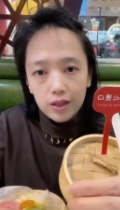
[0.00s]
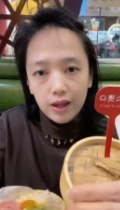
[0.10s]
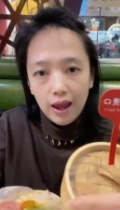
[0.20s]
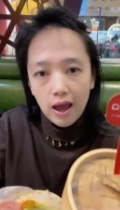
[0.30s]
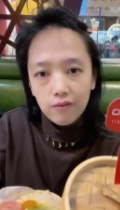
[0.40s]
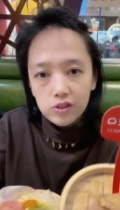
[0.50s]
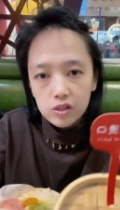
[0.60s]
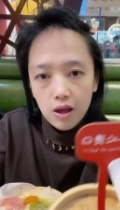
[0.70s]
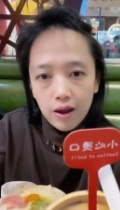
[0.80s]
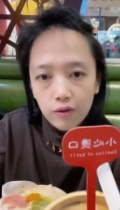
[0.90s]
They have a
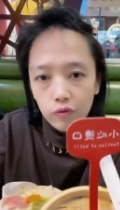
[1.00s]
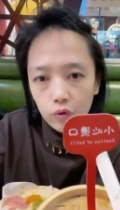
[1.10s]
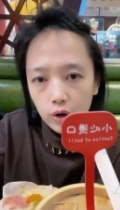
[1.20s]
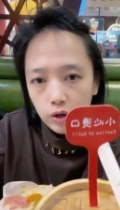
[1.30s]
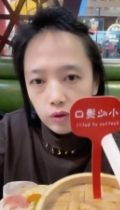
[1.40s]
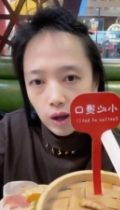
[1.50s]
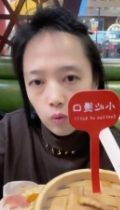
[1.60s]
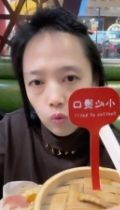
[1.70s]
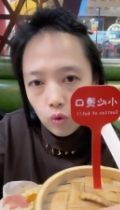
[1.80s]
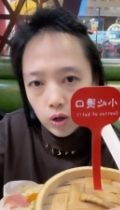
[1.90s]
sign for you that
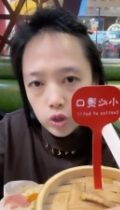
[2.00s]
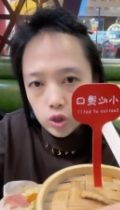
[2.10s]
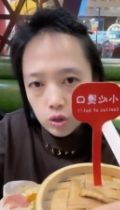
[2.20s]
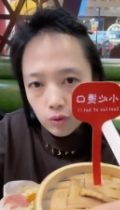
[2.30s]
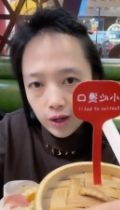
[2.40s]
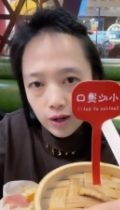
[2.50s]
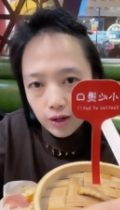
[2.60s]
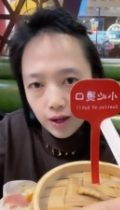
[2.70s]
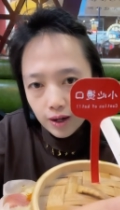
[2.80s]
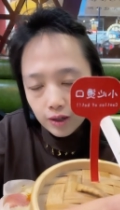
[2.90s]
warns you in
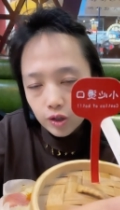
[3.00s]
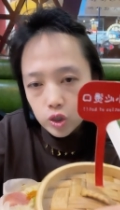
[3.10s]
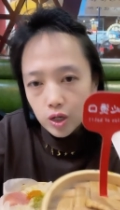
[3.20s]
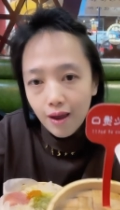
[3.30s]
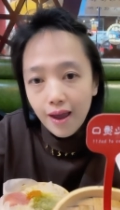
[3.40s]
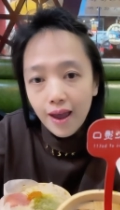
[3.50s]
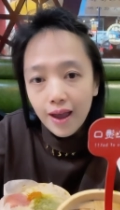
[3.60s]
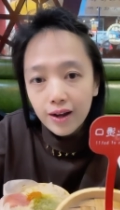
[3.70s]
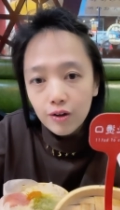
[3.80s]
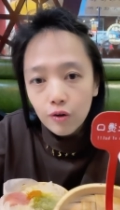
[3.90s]
English
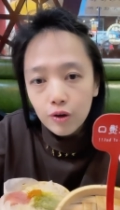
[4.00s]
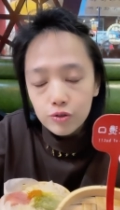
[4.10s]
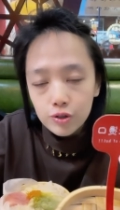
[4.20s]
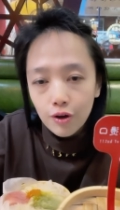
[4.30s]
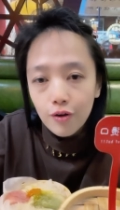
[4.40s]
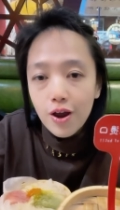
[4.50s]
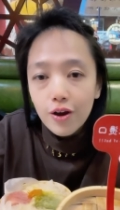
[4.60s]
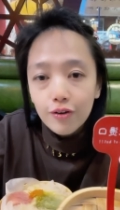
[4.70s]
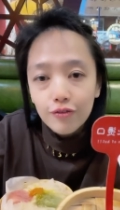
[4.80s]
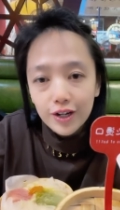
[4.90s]
and also
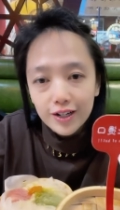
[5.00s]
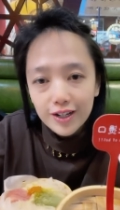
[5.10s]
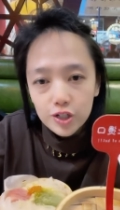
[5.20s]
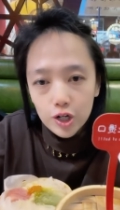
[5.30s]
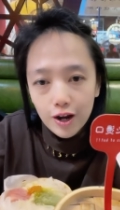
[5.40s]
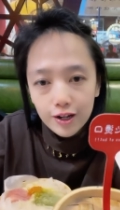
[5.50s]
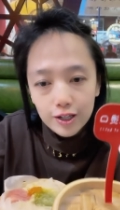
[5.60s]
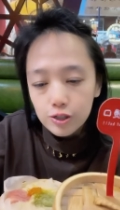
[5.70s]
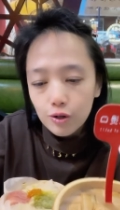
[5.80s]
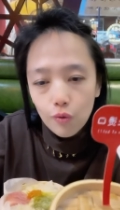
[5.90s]
written in
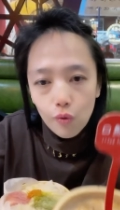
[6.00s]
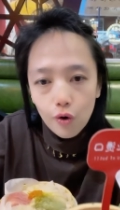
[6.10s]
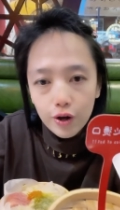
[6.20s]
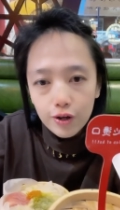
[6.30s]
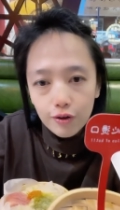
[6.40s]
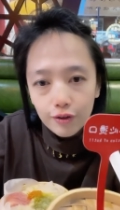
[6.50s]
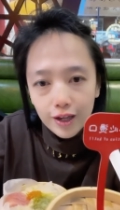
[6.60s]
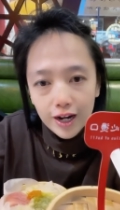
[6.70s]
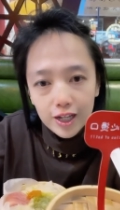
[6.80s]
Chinese to warn you that